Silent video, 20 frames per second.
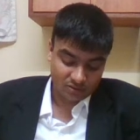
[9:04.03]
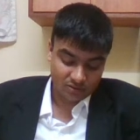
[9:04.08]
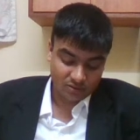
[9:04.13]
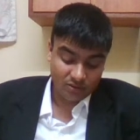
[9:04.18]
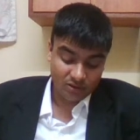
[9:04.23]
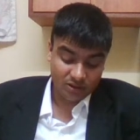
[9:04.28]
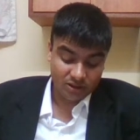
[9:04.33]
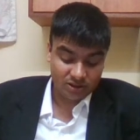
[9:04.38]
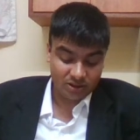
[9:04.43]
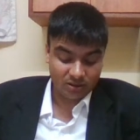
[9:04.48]

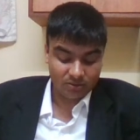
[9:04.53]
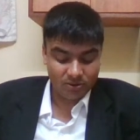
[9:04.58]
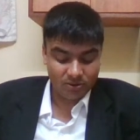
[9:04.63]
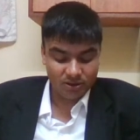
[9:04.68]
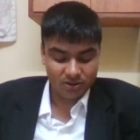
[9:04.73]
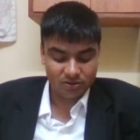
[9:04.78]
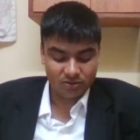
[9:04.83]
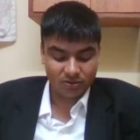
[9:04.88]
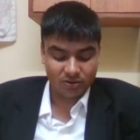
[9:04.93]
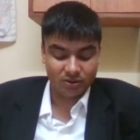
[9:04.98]
So
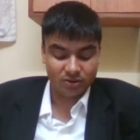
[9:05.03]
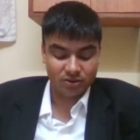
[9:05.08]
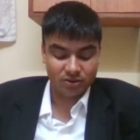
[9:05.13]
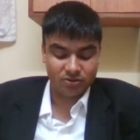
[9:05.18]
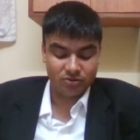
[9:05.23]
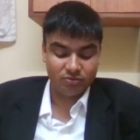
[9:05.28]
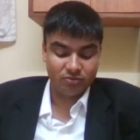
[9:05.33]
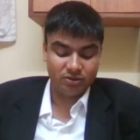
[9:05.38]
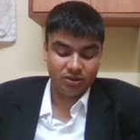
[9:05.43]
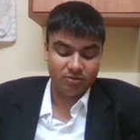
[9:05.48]
established or
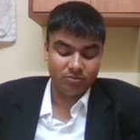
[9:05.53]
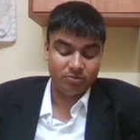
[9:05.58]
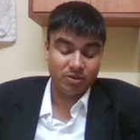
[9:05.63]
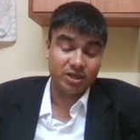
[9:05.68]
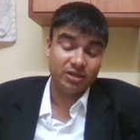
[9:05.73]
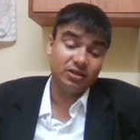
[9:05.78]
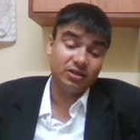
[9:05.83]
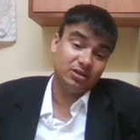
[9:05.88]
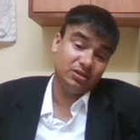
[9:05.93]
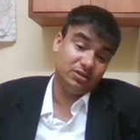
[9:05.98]
constituted by
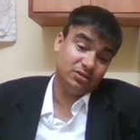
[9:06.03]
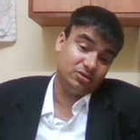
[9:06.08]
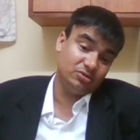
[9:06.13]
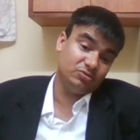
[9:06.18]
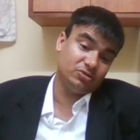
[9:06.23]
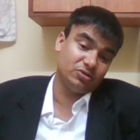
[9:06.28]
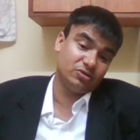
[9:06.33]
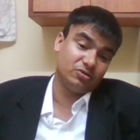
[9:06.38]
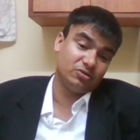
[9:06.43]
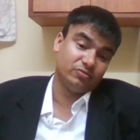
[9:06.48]
the
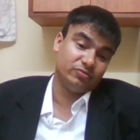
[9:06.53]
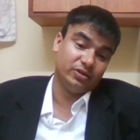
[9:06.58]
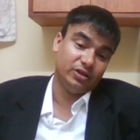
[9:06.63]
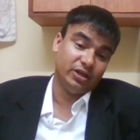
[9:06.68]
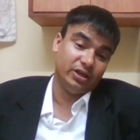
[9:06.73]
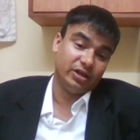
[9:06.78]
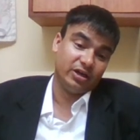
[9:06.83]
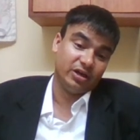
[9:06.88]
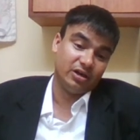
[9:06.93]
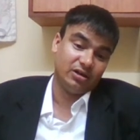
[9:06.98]
Constitution of
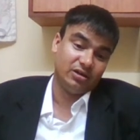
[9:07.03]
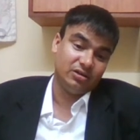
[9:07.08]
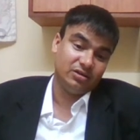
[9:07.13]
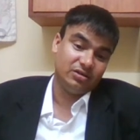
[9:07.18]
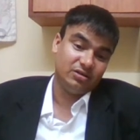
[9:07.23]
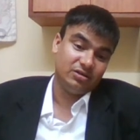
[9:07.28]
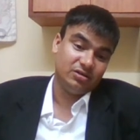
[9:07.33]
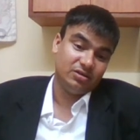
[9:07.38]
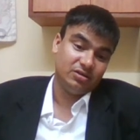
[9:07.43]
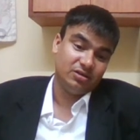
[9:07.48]
India,
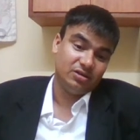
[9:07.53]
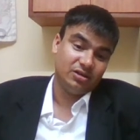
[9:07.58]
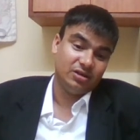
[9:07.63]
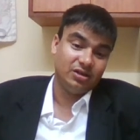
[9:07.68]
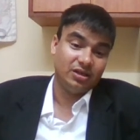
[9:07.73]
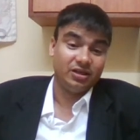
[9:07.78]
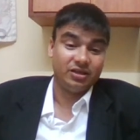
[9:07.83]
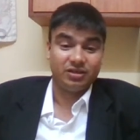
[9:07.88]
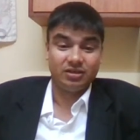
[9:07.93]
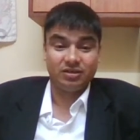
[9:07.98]

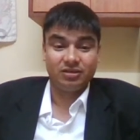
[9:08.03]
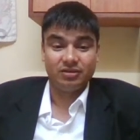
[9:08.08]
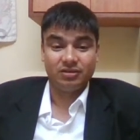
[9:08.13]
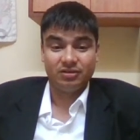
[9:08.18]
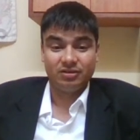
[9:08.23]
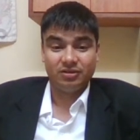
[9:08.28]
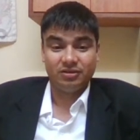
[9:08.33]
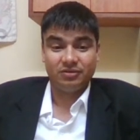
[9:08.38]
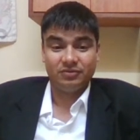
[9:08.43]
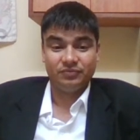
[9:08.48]
like
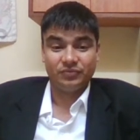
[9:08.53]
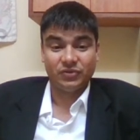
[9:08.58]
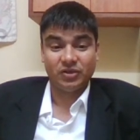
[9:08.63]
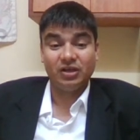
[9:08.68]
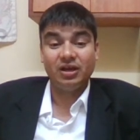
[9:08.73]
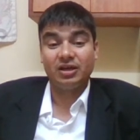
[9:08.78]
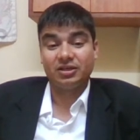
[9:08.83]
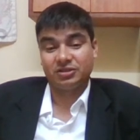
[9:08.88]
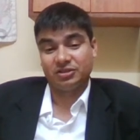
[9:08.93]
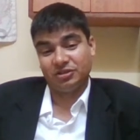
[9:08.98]

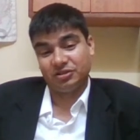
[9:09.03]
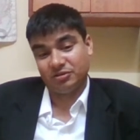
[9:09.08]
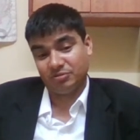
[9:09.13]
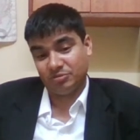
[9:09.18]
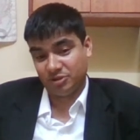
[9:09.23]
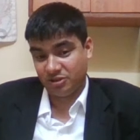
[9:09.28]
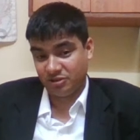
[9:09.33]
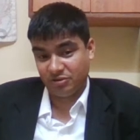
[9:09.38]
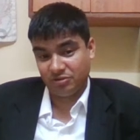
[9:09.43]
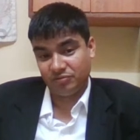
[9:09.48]
Election
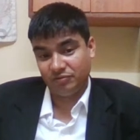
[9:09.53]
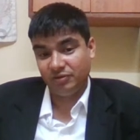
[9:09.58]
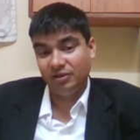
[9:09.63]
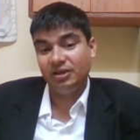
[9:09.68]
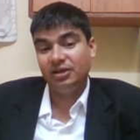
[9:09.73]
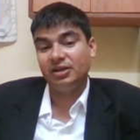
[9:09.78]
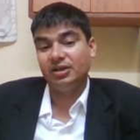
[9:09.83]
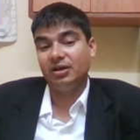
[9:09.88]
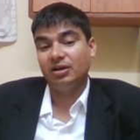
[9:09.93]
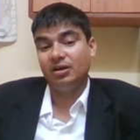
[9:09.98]
Commission of
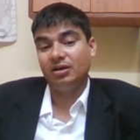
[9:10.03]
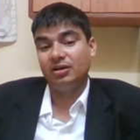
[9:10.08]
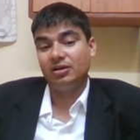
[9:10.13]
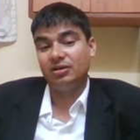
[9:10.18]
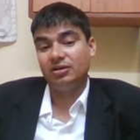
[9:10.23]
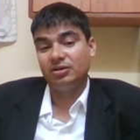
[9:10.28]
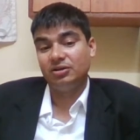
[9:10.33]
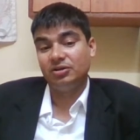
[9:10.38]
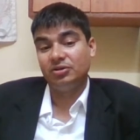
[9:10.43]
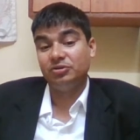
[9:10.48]
India,
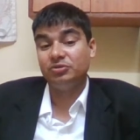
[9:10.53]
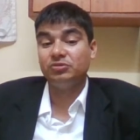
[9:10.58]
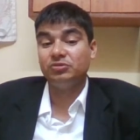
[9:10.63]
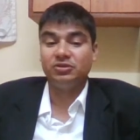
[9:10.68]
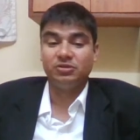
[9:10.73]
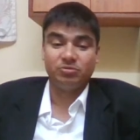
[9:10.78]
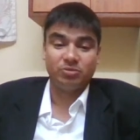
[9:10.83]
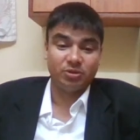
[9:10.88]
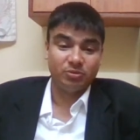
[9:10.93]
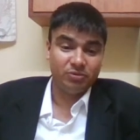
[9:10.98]

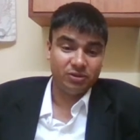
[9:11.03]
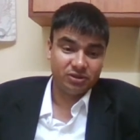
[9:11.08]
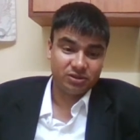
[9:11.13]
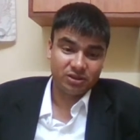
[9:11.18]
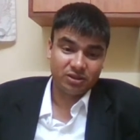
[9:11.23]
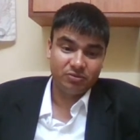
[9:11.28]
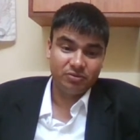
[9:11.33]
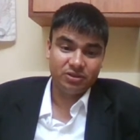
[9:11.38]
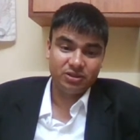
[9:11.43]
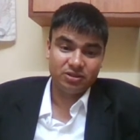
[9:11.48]
Union Public
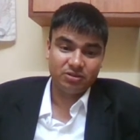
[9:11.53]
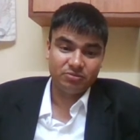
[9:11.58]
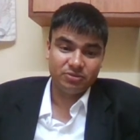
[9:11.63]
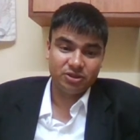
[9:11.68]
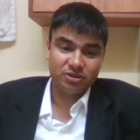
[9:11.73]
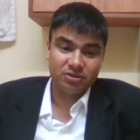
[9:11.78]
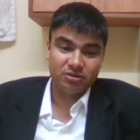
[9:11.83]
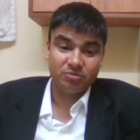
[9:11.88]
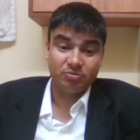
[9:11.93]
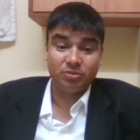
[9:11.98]
Service
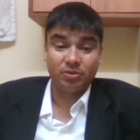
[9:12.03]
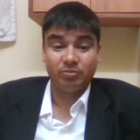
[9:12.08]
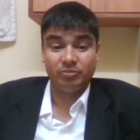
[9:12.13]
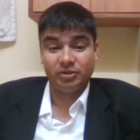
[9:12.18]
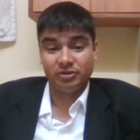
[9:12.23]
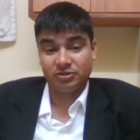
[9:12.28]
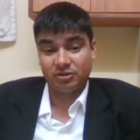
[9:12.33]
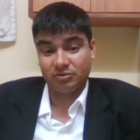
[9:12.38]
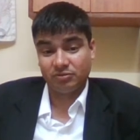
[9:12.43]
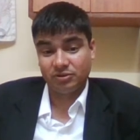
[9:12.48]

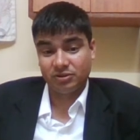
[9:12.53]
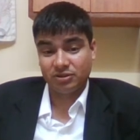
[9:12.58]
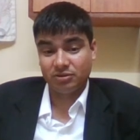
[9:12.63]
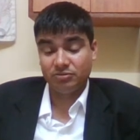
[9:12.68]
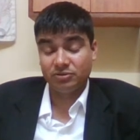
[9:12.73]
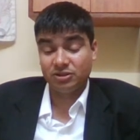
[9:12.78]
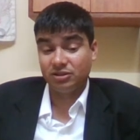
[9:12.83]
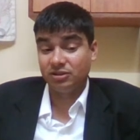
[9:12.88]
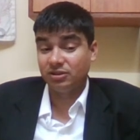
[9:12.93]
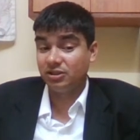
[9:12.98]

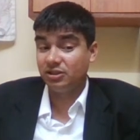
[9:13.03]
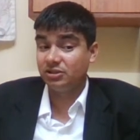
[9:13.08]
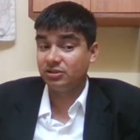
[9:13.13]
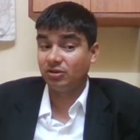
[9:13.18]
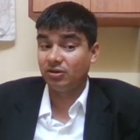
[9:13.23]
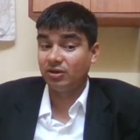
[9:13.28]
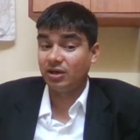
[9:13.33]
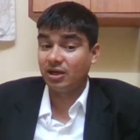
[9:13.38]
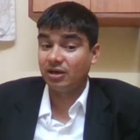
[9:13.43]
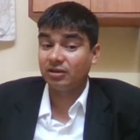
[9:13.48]
Commission. These
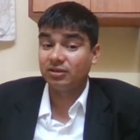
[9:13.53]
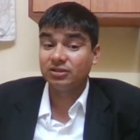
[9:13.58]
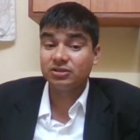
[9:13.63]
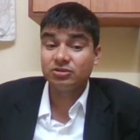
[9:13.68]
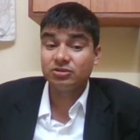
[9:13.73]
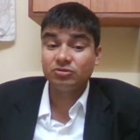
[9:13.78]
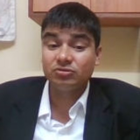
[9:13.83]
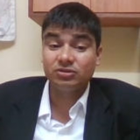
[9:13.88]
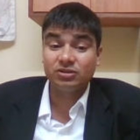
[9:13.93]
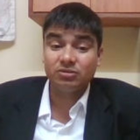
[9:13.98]
all are
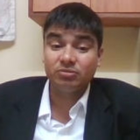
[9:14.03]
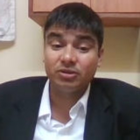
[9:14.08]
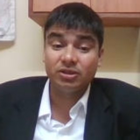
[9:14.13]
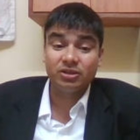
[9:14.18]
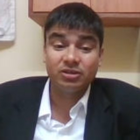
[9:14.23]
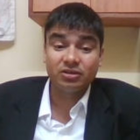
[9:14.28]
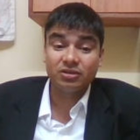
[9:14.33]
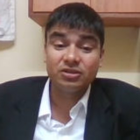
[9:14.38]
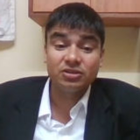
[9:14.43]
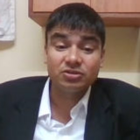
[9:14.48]
constituted by
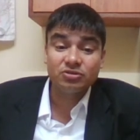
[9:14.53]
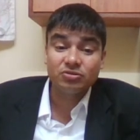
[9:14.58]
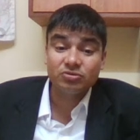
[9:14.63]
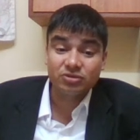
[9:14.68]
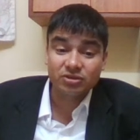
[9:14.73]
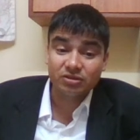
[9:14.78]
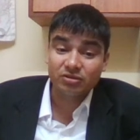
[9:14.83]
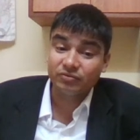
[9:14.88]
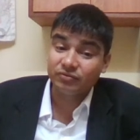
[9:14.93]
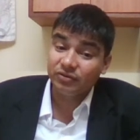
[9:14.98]
the
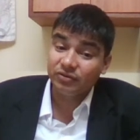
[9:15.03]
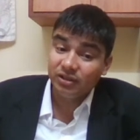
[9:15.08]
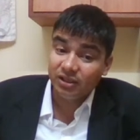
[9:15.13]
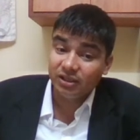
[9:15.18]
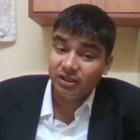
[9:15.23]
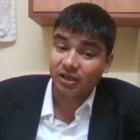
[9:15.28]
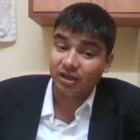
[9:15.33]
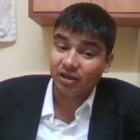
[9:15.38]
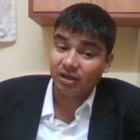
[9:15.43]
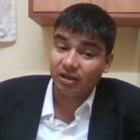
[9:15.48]
Constitution of
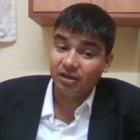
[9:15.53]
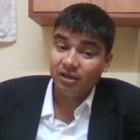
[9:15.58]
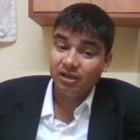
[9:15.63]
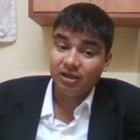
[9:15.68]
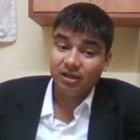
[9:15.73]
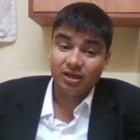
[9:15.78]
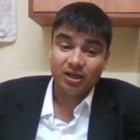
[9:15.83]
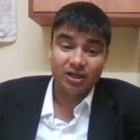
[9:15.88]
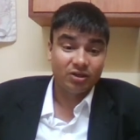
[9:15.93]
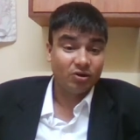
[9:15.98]
India,
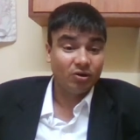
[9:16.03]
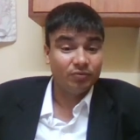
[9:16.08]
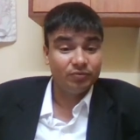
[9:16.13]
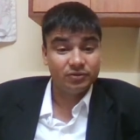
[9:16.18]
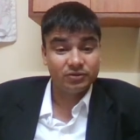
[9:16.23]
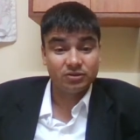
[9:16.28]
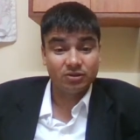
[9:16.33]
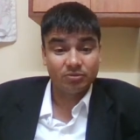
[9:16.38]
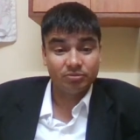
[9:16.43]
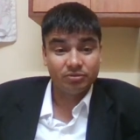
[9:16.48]
like
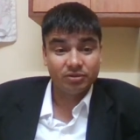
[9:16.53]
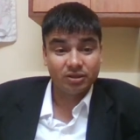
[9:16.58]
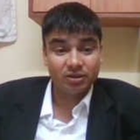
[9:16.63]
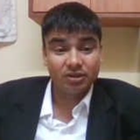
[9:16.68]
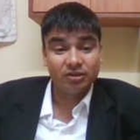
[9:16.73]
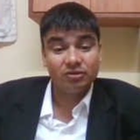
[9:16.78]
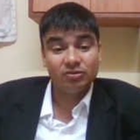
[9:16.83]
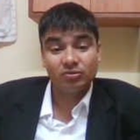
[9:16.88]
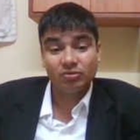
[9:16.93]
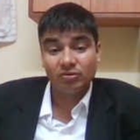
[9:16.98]
Office of the
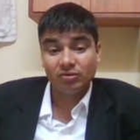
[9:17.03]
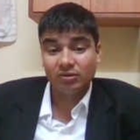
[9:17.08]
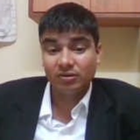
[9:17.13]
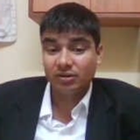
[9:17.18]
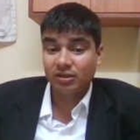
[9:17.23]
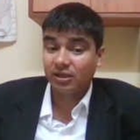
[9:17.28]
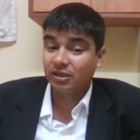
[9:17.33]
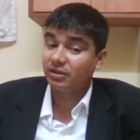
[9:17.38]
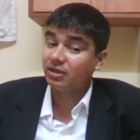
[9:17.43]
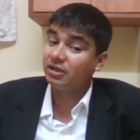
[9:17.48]

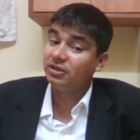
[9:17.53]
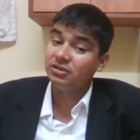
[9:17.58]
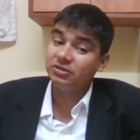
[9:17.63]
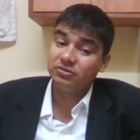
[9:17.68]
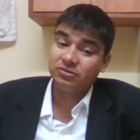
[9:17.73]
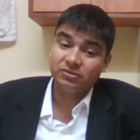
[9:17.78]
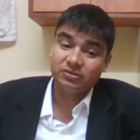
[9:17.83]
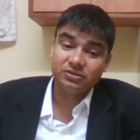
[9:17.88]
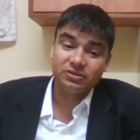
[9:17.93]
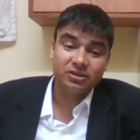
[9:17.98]
Controller and
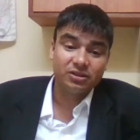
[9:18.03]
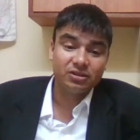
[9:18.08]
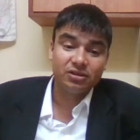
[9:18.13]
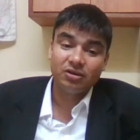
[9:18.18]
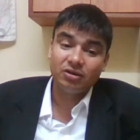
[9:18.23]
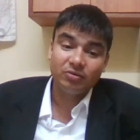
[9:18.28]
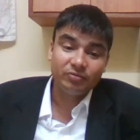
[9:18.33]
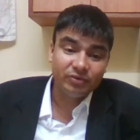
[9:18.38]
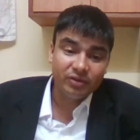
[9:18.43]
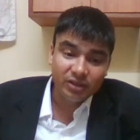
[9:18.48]
Editor
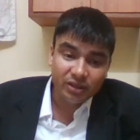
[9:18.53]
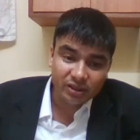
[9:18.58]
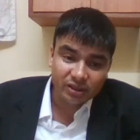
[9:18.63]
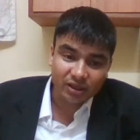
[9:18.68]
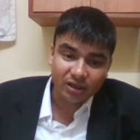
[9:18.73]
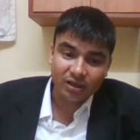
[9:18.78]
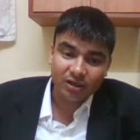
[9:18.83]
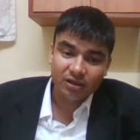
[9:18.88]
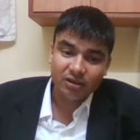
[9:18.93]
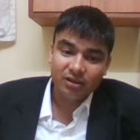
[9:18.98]
General of India,